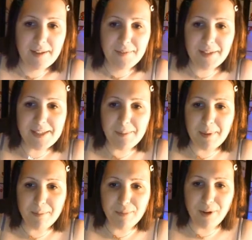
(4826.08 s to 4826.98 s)
That's a
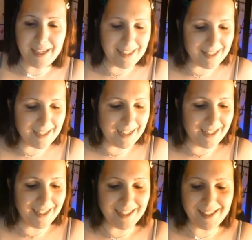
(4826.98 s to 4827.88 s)
bit bright, isn't
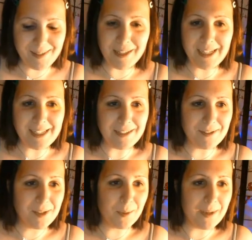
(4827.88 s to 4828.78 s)
it? Let's bring that down to
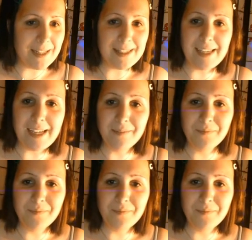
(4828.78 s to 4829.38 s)
20.